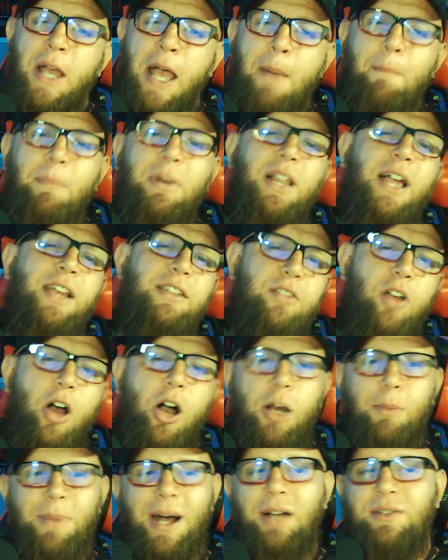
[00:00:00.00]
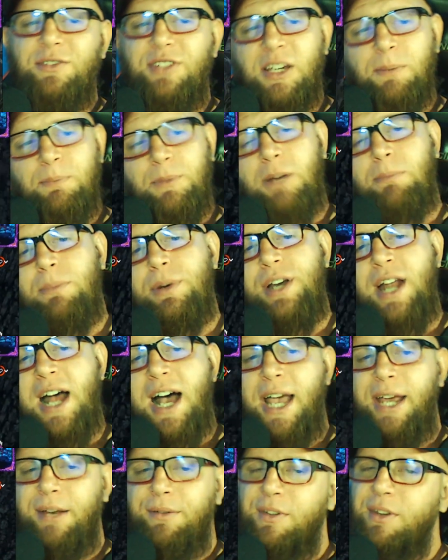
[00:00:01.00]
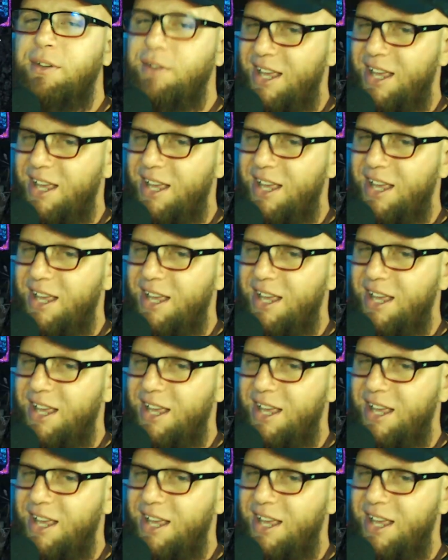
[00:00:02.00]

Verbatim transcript: But let's talk about tip number nine.